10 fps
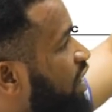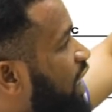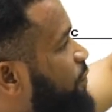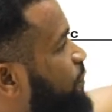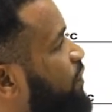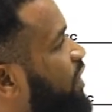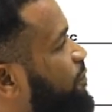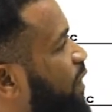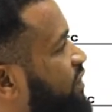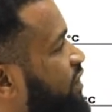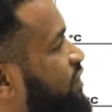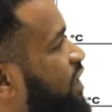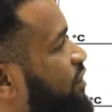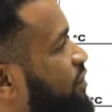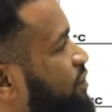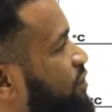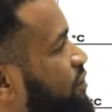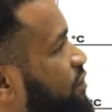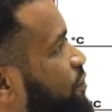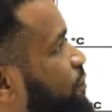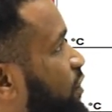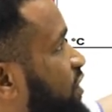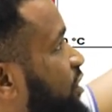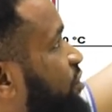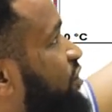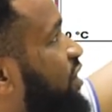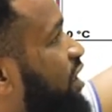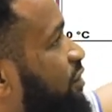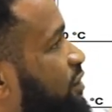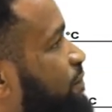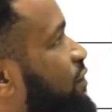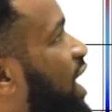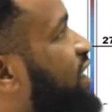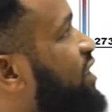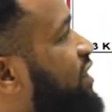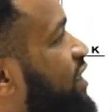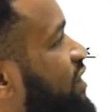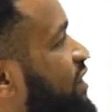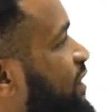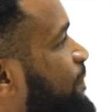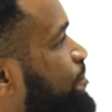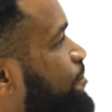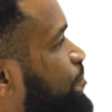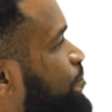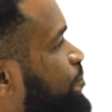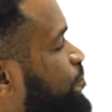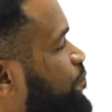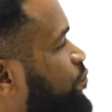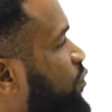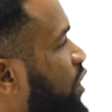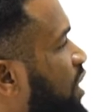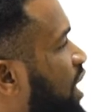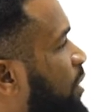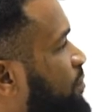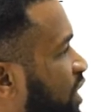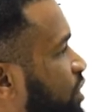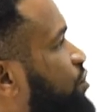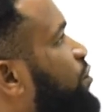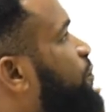If this place is 0 for Celsius scale, and this is 32